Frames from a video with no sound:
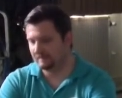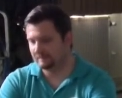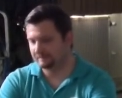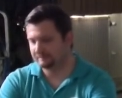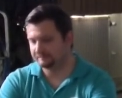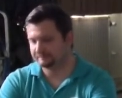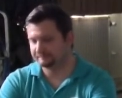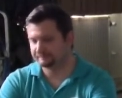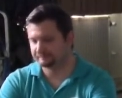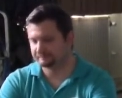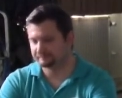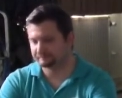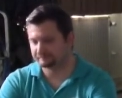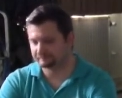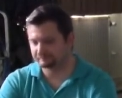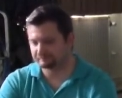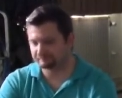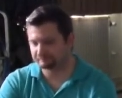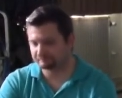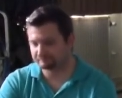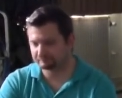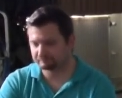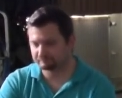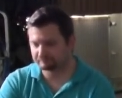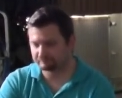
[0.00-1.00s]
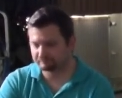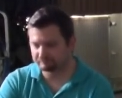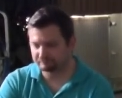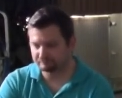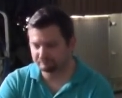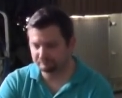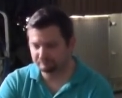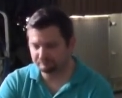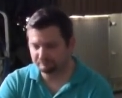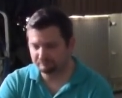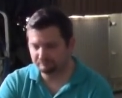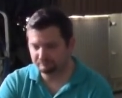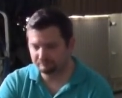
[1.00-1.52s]

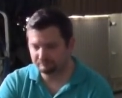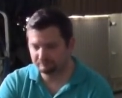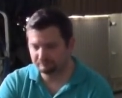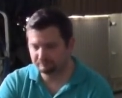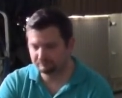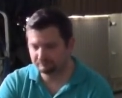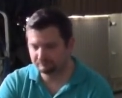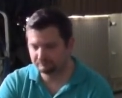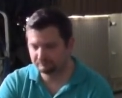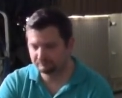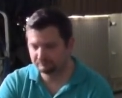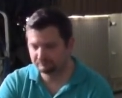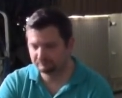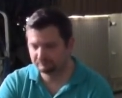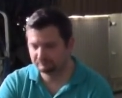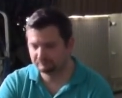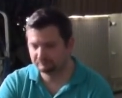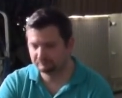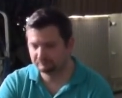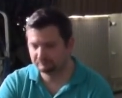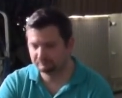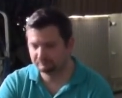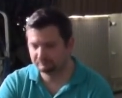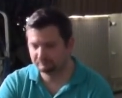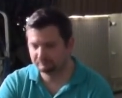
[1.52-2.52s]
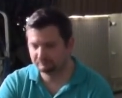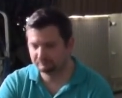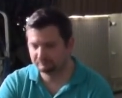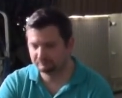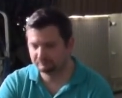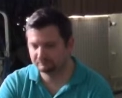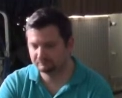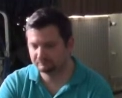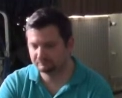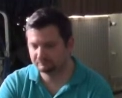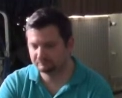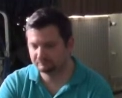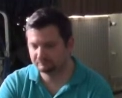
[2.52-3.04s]

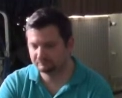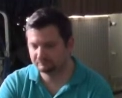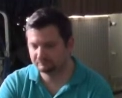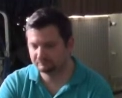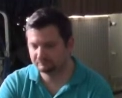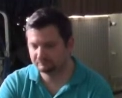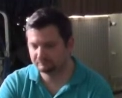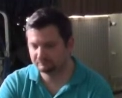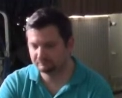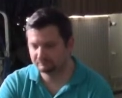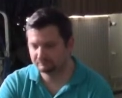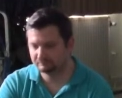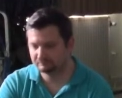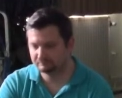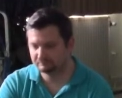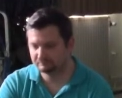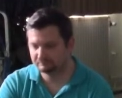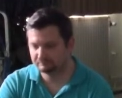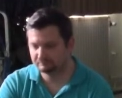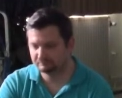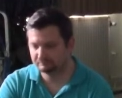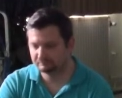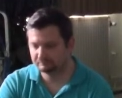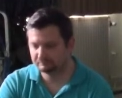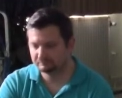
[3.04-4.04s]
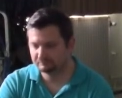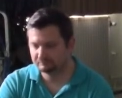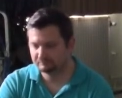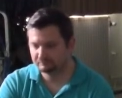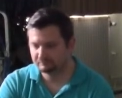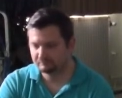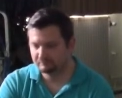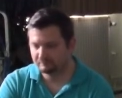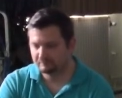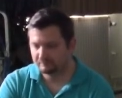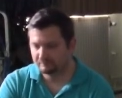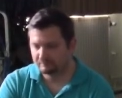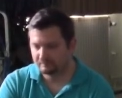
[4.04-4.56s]

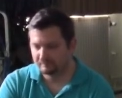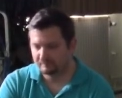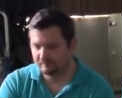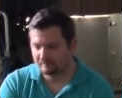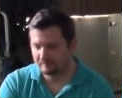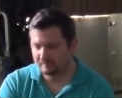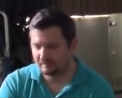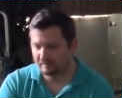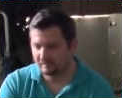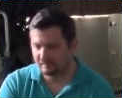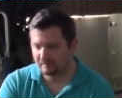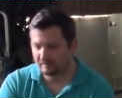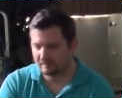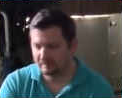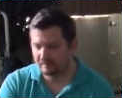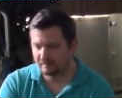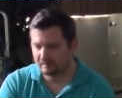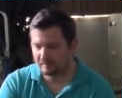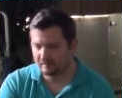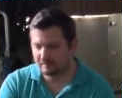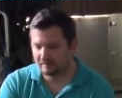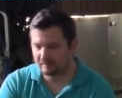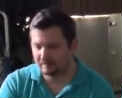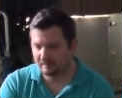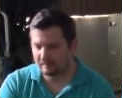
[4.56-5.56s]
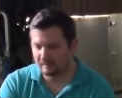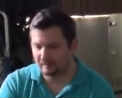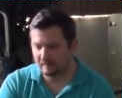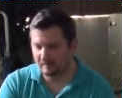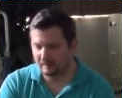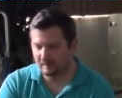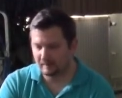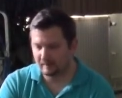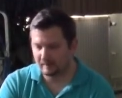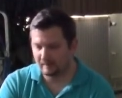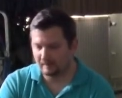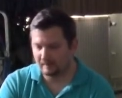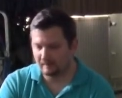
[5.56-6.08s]

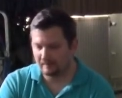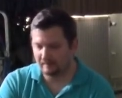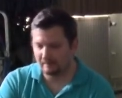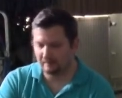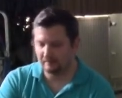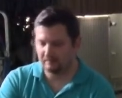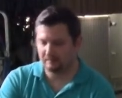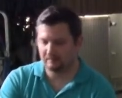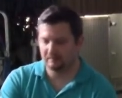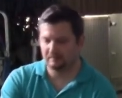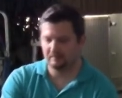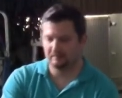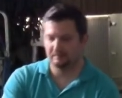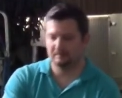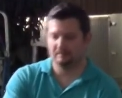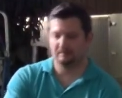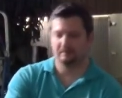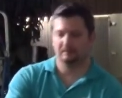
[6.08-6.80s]
[no speech]